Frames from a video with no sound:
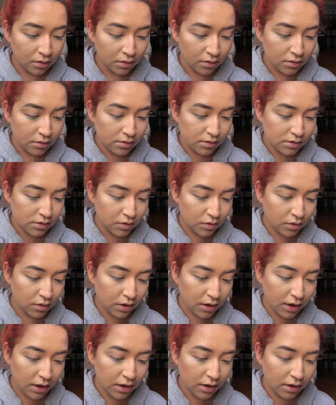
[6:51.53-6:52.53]
So there
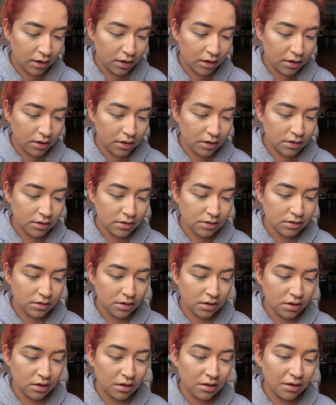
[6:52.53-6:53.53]
kind of is
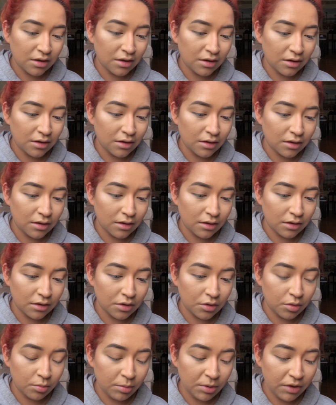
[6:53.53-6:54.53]
a
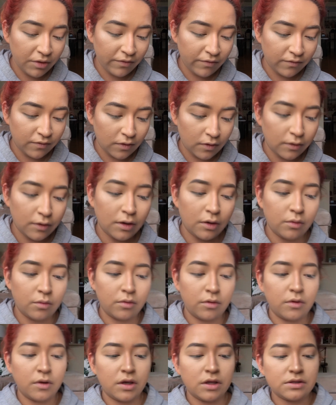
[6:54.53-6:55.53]
little bit of fallout.
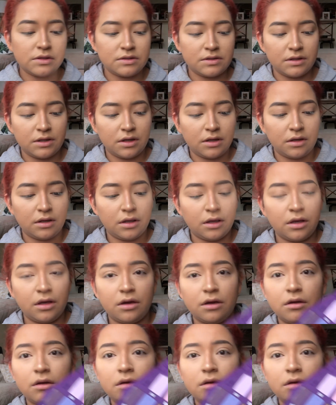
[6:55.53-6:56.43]
You can see it like